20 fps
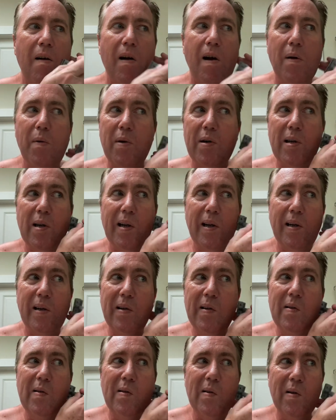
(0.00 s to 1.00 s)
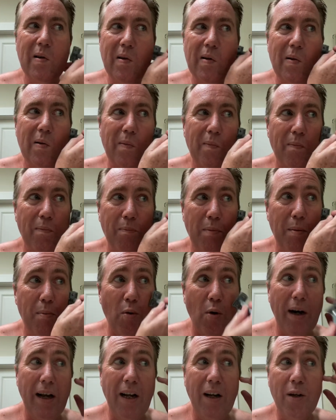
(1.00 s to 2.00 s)
I wish I could be
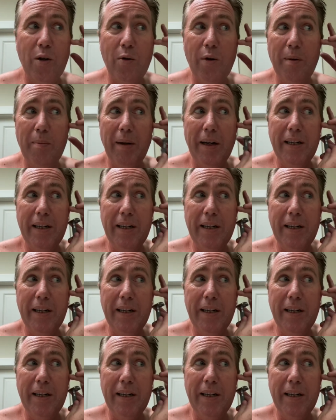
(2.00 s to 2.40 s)
more eloquent in my